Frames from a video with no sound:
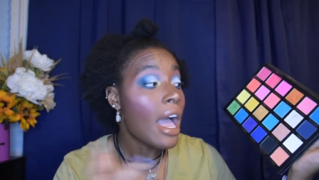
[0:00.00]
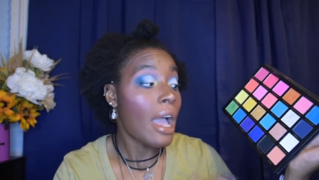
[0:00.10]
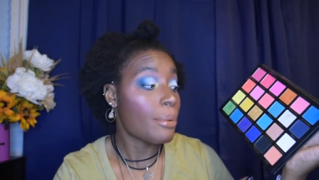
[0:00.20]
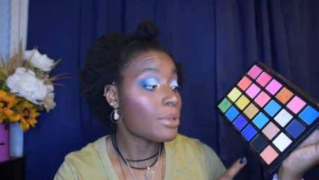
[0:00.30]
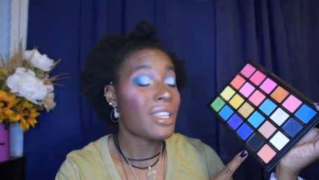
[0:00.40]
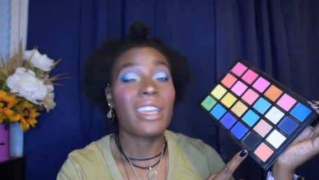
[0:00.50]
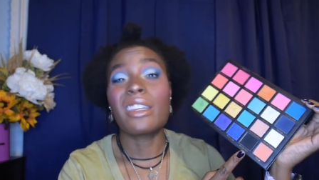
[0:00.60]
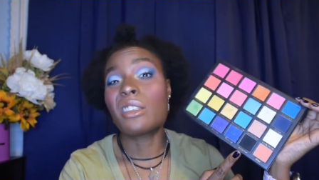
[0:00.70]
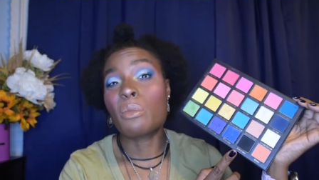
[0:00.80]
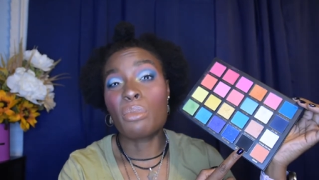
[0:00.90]
I will say it
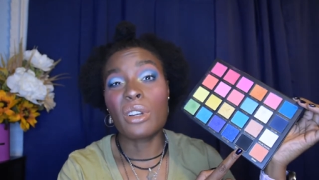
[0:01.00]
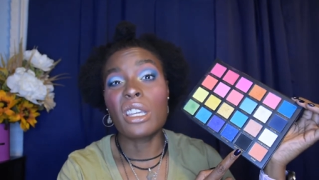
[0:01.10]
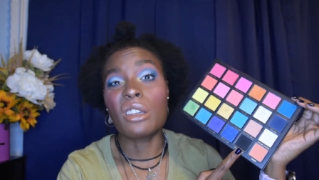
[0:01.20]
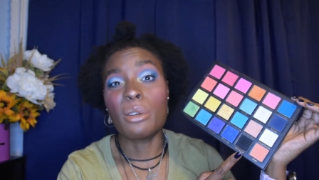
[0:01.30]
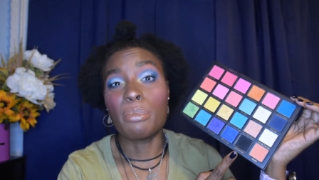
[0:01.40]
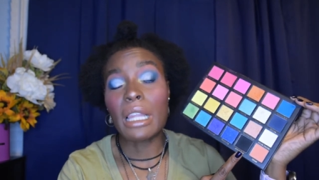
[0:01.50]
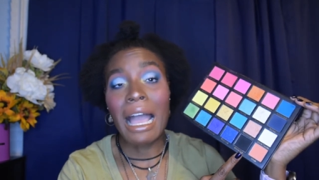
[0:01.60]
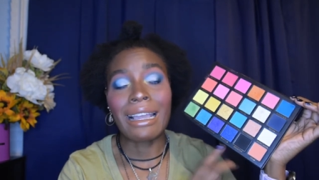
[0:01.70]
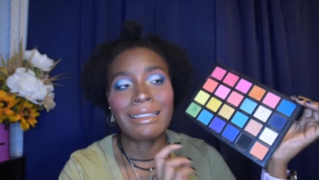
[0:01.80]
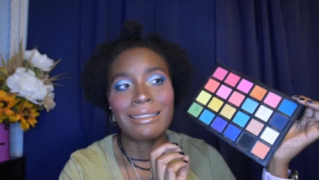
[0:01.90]
is a pretty good
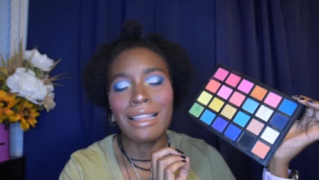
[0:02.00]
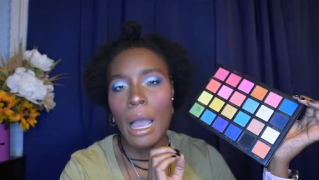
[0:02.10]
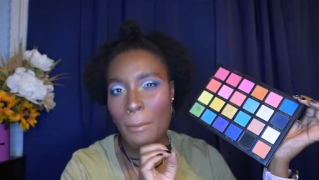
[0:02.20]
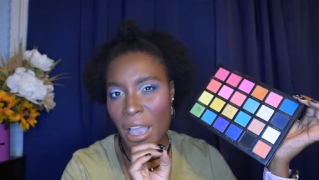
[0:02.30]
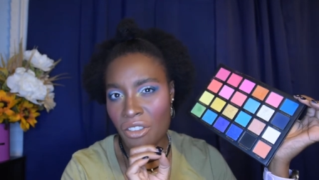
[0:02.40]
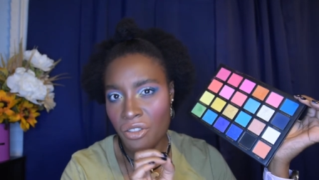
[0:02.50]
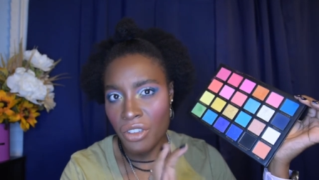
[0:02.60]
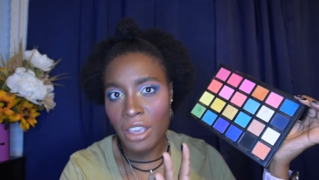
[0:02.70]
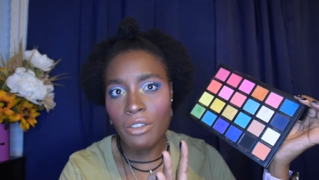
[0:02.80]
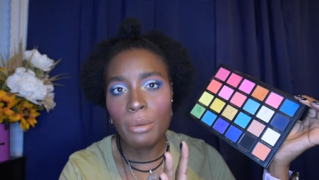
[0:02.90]
black. It's not my
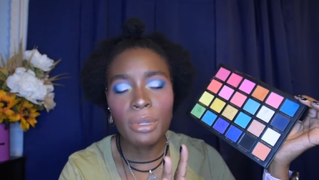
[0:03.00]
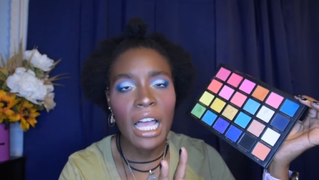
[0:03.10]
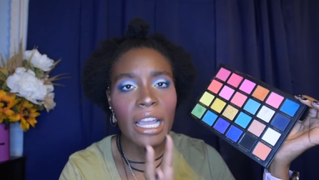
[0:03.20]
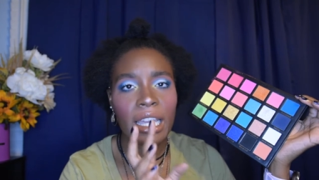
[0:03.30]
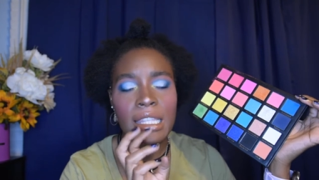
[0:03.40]
favorite black.